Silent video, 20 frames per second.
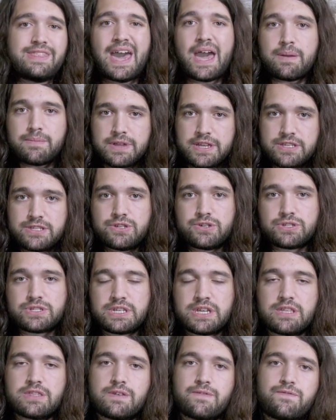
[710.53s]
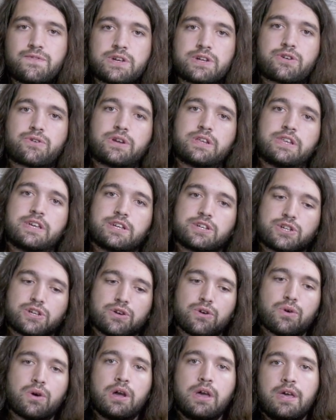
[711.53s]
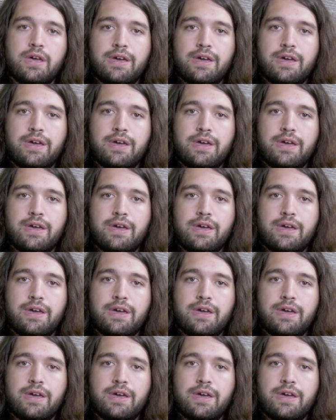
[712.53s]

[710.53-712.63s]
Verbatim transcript: that means you're seeing the flickering issue.